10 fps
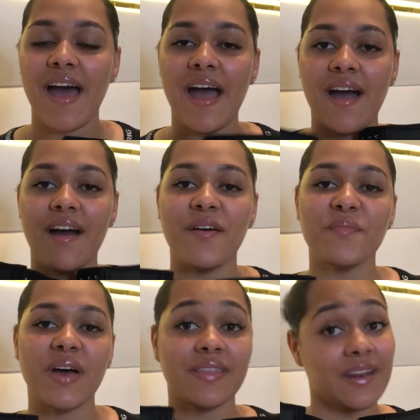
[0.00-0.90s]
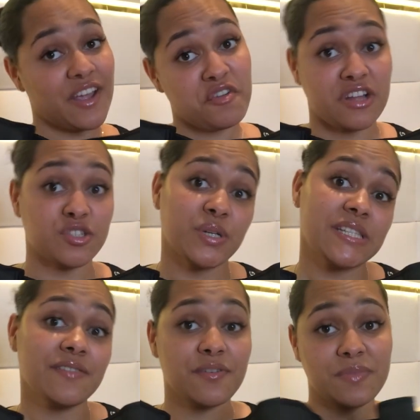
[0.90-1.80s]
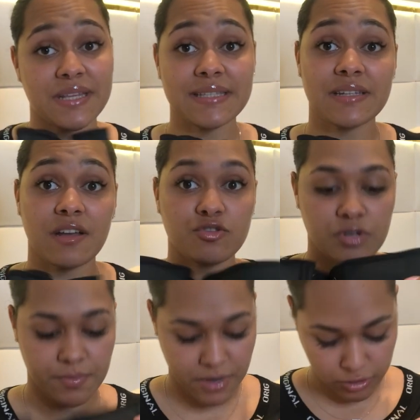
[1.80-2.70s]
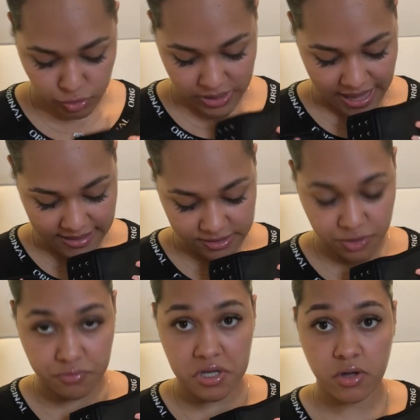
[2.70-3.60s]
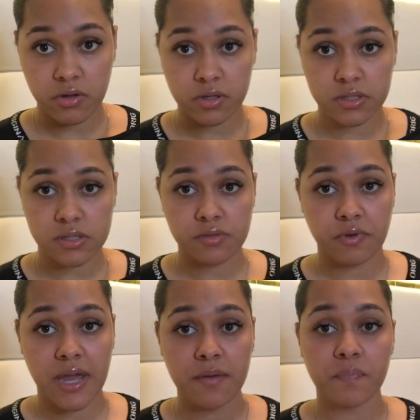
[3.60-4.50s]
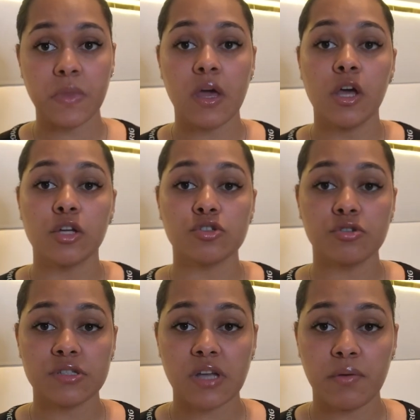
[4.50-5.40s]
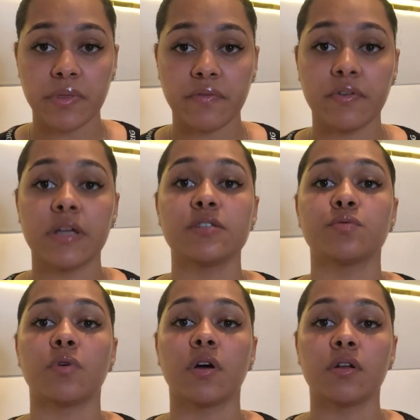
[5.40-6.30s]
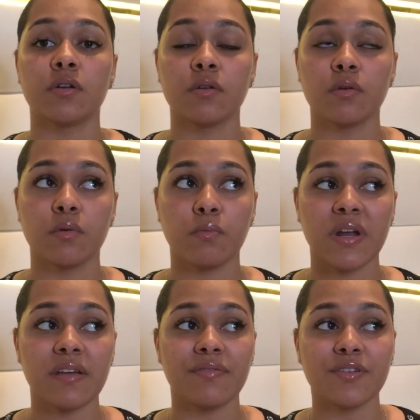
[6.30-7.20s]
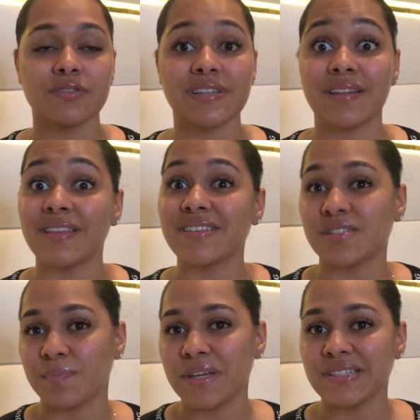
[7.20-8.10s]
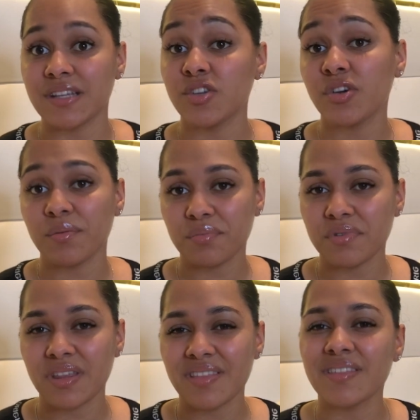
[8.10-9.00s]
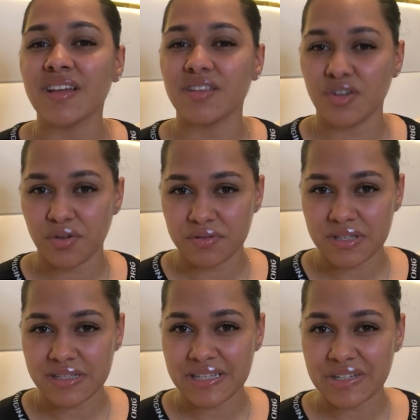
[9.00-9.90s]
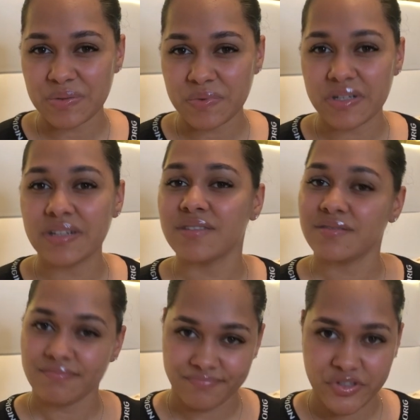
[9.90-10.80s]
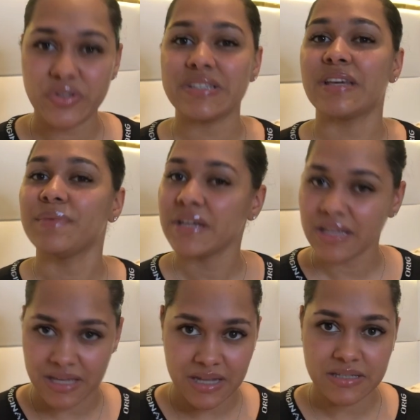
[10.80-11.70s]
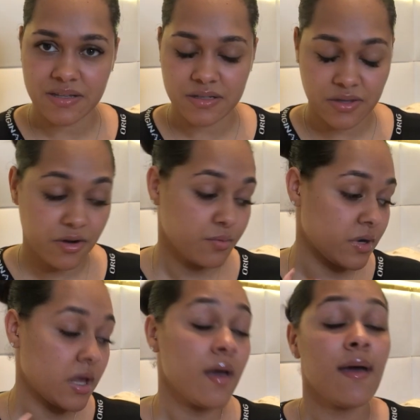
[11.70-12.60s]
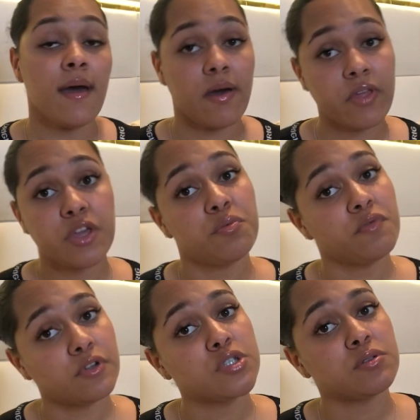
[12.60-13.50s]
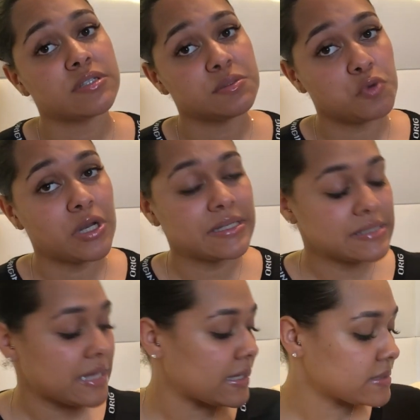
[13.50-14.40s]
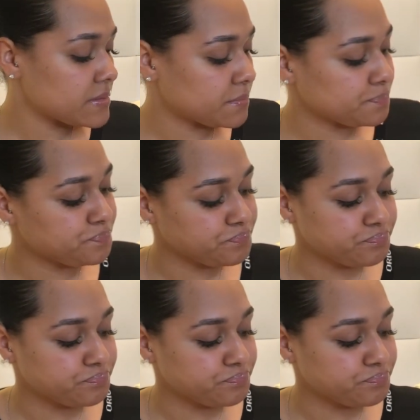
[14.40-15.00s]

And then I graduated from this. And I was really proud. So it has 3 hooks, right? So you start with the first one. When it feels like there's space and you can breathe, then you go to the second one. Do the same thing again to the third one, and then you move on to a smaller size.